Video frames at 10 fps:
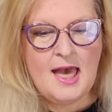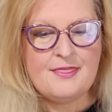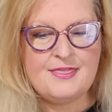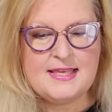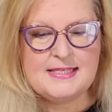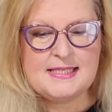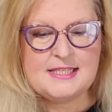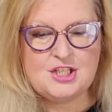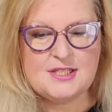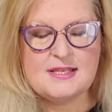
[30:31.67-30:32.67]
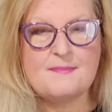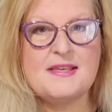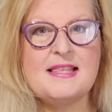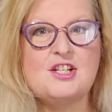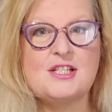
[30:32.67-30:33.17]
This is just
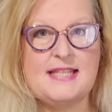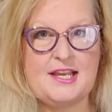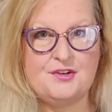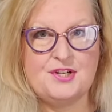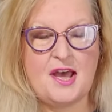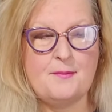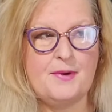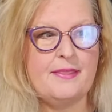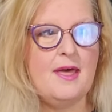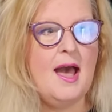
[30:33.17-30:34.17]
something that just take your time with.